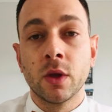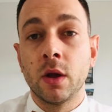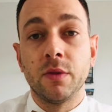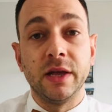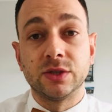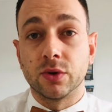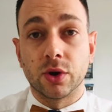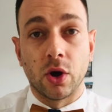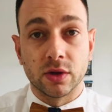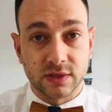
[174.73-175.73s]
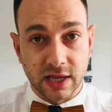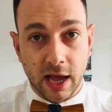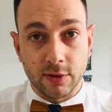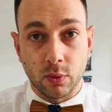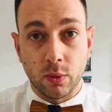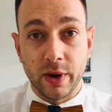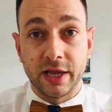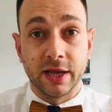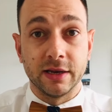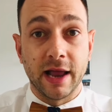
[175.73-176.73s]
these are all costs that we
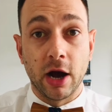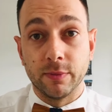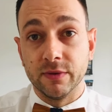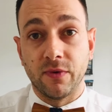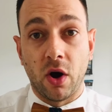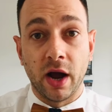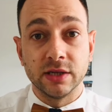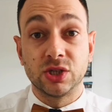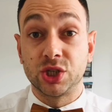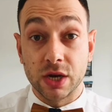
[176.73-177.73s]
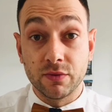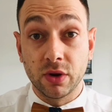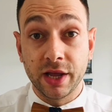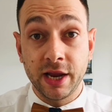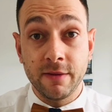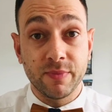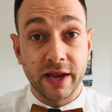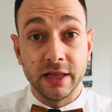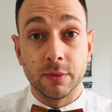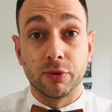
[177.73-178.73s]
can help advise generally
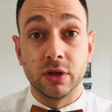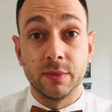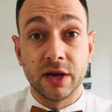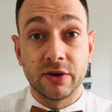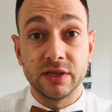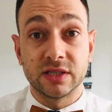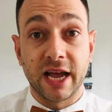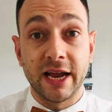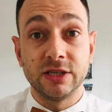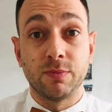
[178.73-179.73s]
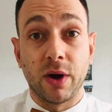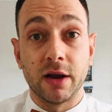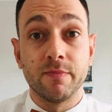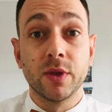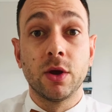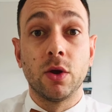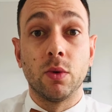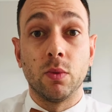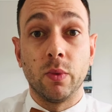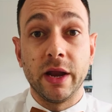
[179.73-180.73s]
in the preliminary stage, but
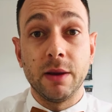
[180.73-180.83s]
we